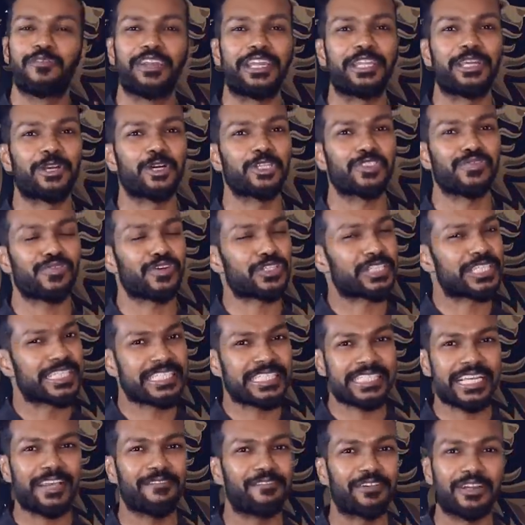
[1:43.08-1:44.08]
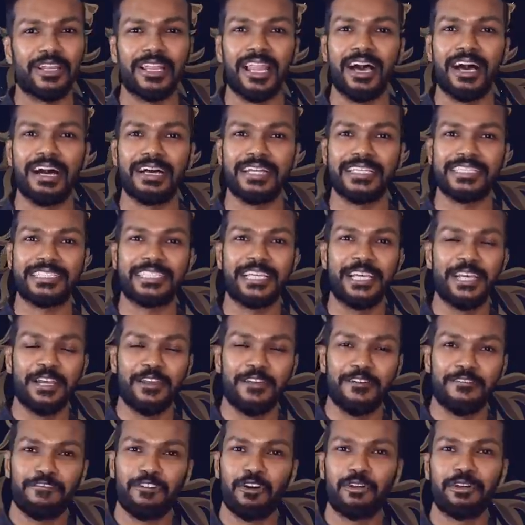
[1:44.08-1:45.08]
videos for several hours
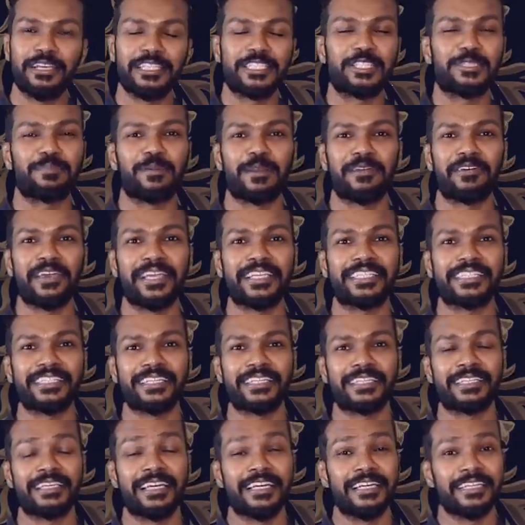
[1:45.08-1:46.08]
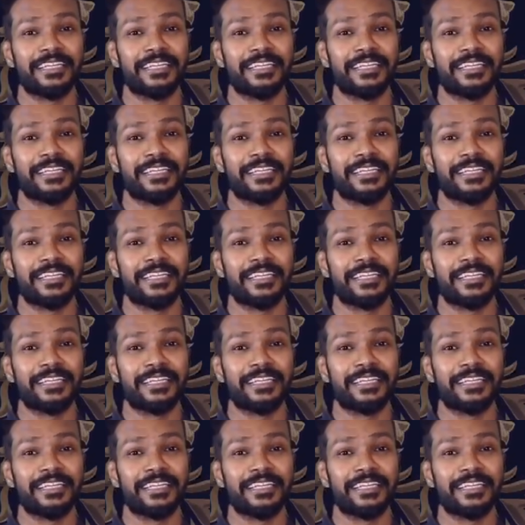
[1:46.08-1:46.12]
for inspiration.